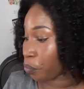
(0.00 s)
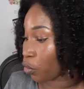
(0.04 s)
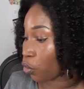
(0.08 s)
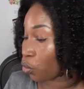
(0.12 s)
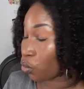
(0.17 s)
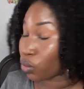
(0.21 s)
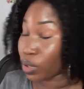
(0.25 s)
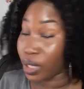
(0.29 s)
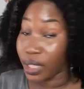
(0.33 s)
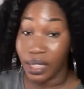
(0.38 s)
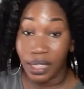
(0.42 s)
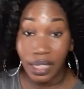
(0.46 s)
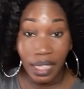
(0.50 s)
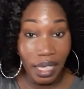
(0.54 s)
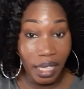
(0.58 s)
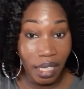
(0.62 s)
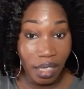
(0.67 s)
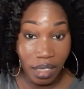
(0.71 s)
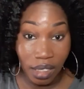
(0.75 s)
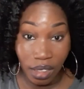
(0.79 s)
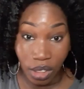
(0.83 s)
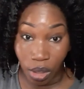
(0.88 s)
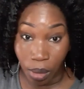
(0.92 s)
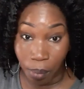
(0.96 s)

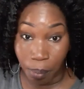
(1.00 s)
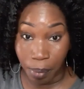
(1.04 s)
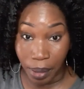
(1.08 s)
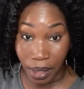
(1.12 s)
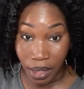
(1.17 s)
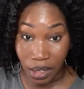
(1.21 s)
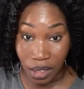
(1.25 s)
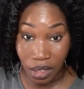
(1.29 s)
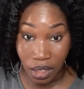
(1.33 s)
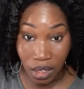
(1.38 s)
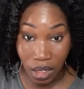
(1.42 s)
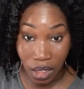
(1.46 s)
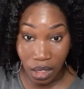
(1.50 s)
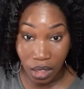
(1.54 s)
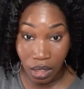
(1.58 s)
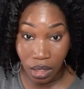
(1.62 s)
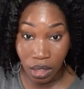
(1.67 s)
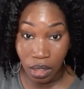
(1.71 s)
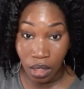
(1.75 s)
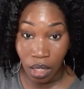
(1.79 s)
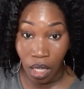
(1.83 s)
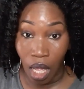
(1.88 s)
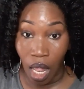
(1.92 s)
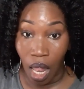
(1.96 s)
retail in your
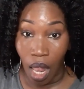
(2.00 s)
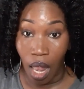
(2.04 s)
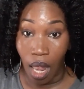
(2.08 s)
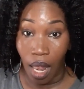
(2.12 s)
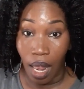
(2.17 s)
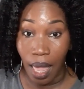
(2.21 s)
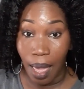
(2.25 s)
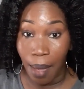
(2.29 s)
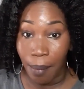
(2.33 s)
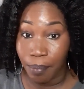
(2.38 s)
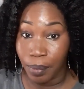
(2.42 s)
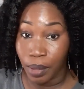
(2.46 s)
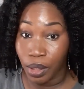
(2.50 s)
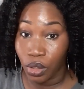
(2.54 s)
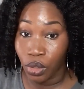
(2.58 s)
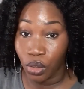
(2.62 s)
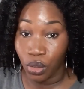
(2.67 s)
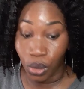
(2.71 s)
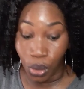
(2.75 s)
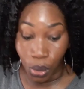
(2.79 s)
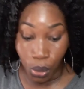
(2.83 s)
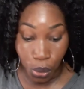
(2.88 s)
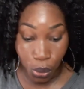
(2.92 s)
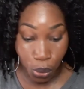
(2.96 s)
business, let me
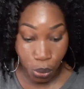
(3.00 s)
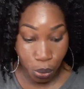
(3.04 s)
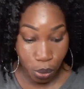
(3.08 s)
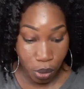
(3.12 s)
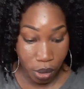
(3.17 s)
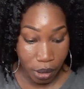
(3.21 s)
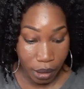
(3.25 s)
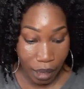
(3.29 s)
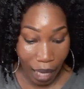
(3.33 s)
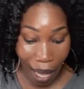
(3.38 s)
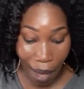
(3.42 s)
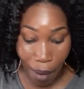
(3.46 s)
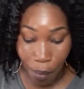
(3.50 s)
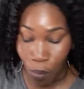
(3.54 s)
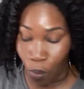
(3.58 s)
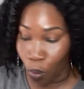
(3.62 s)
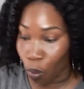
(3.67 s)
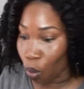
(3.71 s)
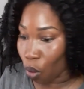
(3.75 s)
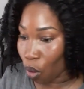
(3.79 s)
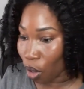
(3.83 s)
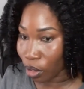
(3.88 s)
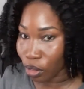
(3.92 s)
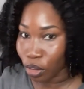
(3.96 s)
know, because I
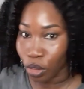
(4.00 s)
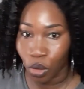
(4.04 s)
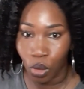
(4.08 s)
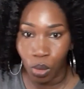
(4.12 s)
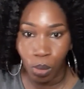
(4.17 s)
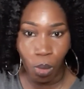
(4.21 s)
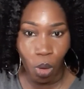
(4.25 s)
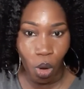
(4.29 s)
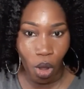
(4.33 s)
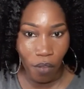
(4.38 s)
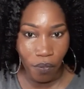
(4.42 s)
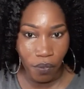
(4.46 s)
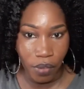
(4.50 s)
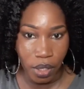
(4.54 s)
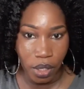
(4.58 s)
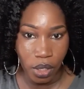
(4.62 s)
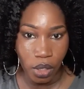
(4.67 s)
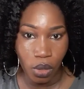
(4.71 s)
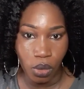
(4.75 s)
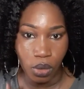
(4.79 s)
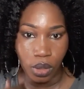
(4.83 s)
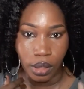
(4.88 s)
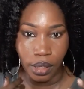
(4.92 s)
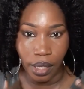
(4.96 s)
want to do more
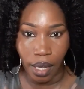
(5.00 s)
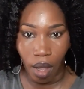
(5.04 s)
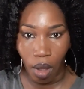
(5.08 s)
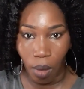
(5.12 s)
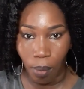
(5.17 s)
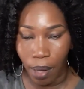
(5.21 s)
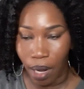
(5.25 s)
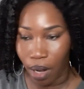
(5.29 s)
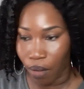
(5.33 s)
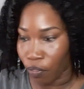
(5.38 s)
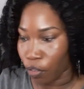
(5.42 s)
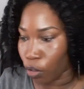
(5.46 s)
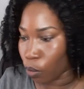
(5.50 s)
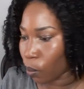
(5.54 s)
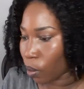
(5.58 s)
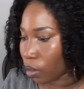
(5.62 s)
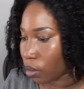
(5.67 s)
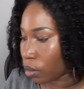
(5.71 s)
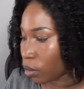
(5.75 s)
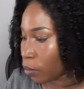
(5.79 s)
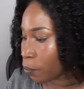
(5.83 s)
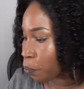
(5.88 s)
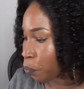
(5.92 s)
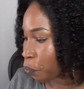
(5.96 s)
videos to help
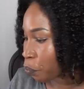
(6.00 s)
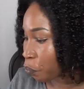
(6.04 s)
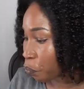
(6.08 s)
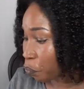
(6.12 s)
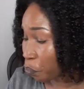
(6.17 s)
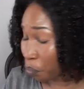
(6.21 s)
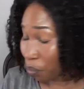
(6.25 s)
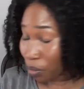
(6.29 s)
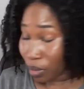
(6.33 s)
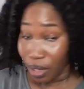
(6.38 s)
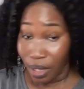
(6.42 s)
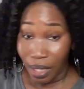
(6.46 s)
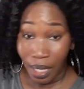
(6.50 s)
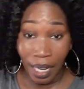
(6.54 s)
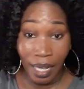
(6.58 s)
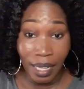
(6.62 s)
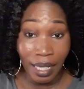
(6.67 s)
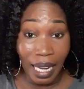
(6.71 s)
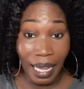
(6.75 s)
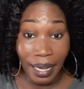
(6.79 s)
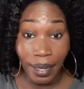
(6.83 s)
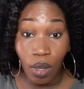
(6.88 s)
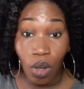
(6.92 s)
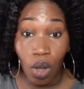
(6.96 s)
everyone.
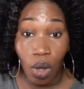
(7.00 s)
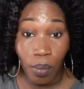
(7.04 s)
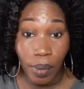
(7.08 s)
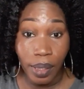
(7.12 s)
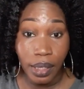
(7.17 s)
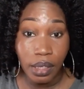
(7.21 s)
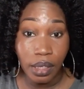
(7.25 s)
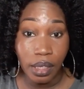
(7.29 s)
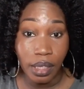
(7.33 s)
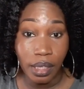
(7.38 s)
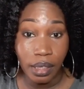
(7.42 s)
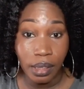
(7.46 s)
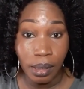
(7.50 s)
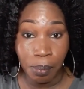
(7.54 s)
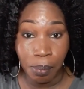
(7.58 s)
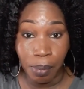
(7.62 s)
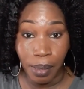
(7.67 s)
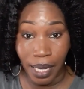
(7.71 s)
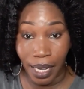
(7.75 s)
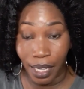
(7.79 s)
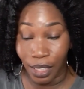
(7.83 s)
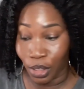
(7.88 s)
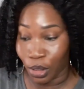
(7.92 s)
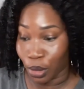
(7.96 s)
And like always, it is a
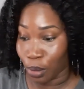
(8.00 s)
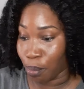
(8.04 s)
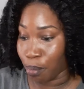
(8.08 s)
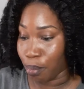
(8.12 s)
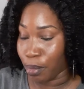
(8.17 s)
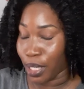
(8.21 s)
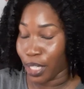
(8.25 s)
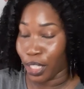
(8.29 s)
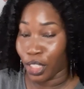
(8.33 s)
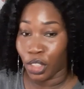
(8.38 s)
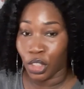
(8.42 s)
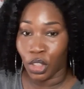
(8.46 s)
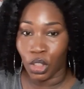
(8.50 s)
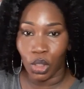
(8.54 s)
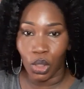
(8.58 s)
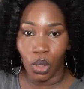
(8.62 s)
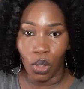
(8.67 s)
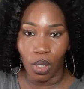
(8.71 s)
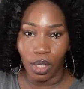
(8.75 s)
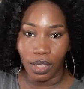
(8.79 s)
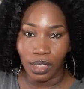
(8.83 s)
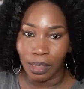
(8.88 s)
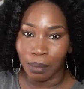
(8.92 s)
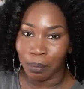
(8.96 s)
pleasure. Make
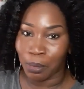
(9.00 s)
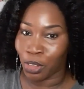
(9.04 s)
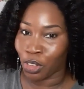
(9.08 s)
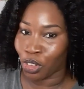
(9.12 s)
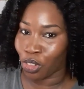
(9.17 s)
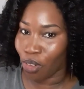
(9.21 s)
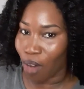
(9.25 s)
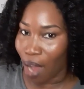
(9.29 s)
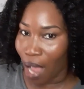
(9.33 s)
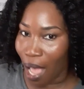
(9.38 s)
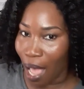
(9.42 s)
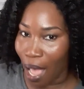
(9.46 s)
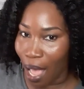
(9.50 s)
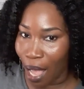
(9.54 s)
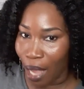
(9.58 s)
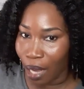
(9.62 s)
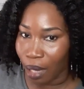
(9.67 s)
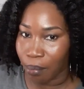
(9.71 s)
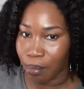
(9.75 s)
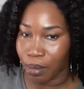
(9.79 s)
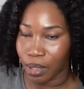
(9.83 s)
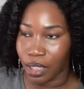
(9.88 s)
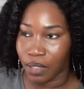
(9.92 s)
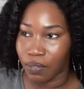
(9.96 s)
sure
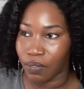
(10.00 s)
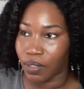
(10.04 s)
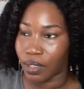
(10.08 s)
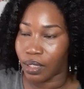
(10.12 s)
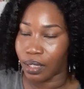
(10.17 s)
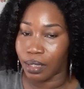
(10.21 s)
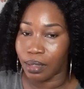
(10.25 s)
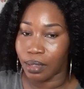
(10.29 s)
subscribe, leave